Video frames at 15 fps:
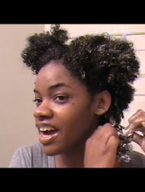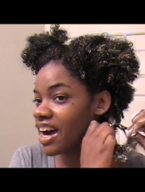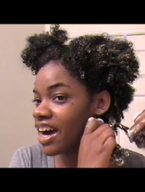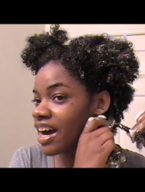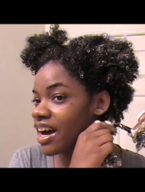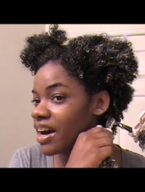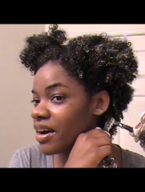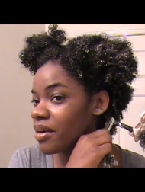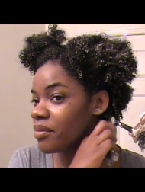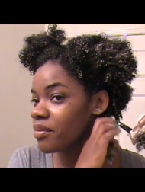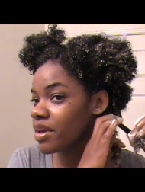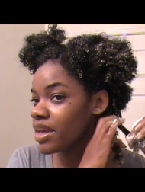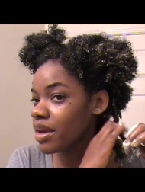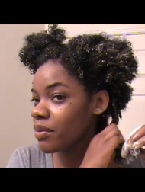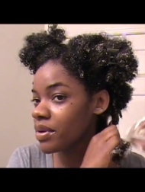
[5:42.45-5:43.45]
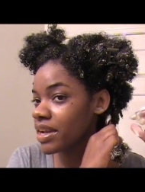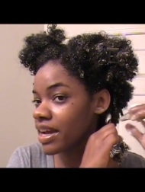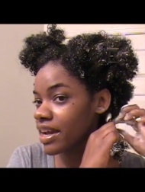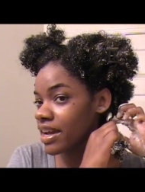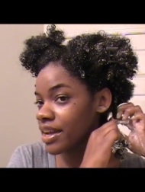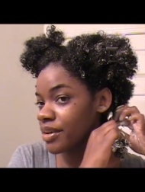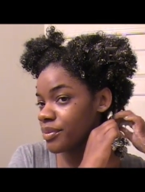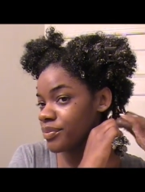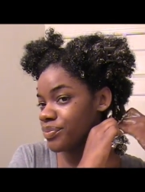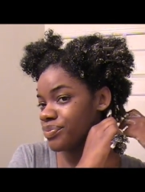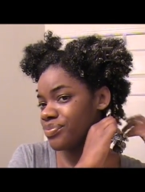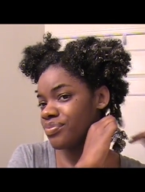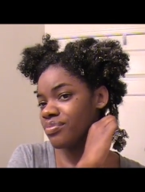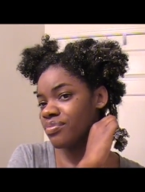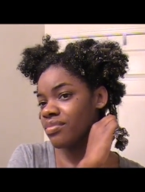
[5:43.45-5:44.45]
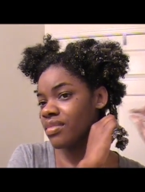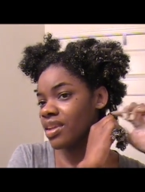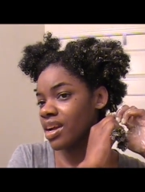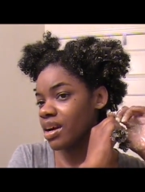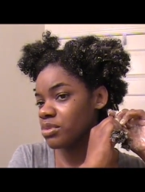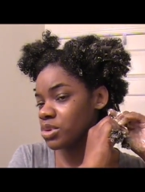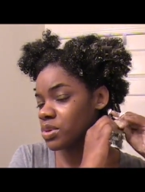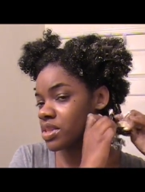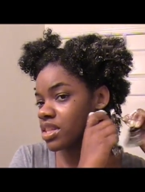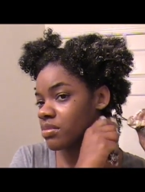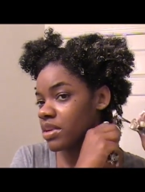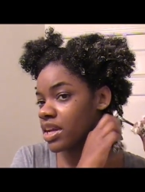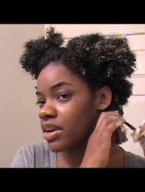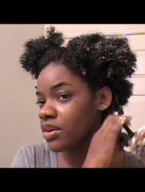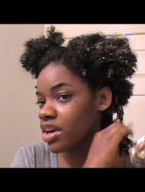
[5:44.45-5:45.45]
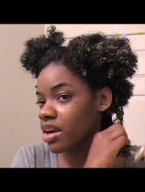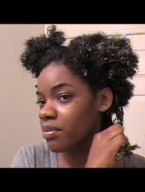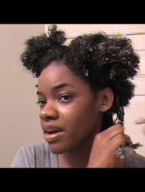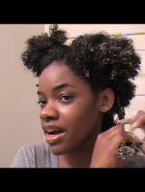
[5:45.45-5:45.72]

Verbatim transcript: Um, and when I, I'm twisting my hair up,